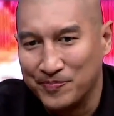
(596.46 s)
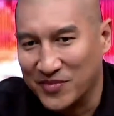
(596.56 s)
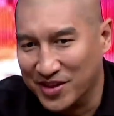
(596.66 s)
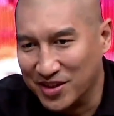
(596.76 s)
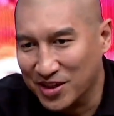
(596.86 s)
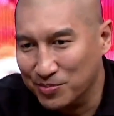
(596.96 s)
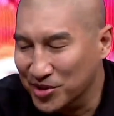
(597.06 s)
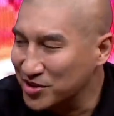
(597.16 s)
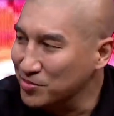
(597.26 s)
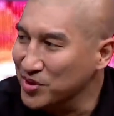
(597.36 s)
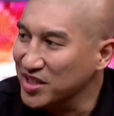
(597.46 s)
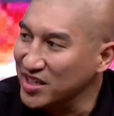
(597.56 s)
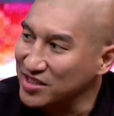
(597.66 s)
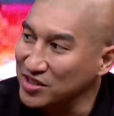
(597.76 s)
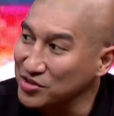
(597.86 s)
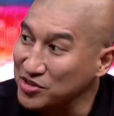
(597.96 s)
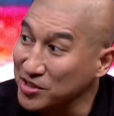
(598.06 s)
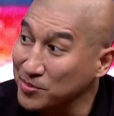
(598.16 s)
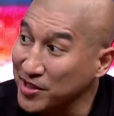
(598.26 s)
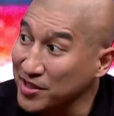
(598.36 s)
I think I'm built to be a head coach
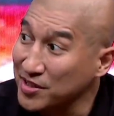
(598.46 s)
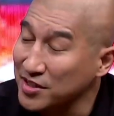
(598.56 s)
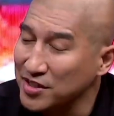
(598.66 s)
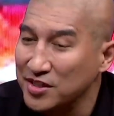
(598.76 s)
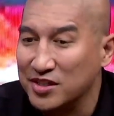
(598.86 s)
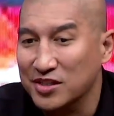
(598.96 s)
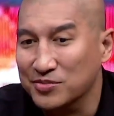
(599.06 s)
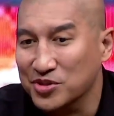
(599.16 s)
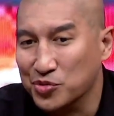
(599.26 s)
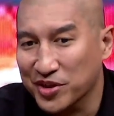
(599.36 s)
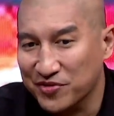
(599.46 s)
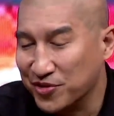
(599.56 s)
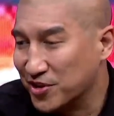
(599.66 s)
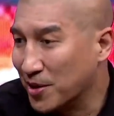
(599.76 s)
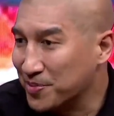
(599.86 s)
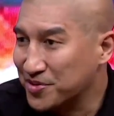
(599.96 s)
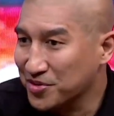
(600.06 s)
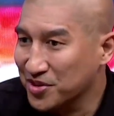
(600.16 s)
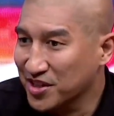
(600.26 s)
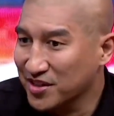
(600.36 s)
somewhere. I'm just waiting for an
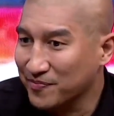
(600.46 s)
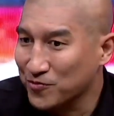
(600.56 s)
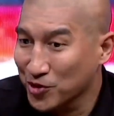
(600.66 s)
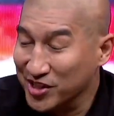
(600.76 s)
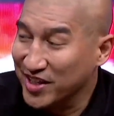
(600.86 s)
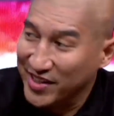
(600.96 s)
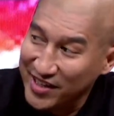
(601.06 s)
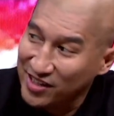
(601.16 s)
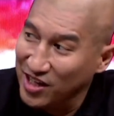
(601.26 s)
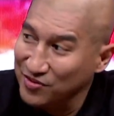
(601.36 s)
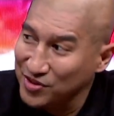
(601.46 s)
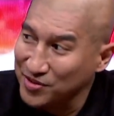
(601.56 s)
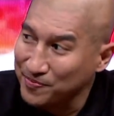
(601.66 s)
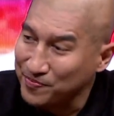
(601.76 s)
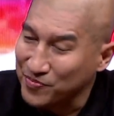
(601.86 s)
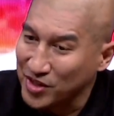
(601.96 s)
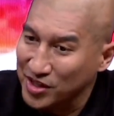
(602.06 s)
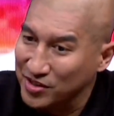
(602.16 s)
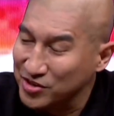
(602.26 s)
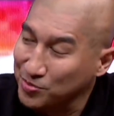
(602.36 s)
opportunity, really at any level.
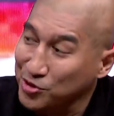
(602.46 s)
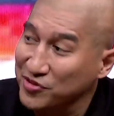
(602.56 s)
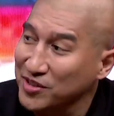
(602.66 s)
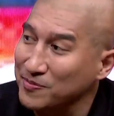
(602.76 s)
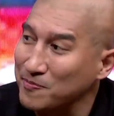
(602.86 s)
to prove it.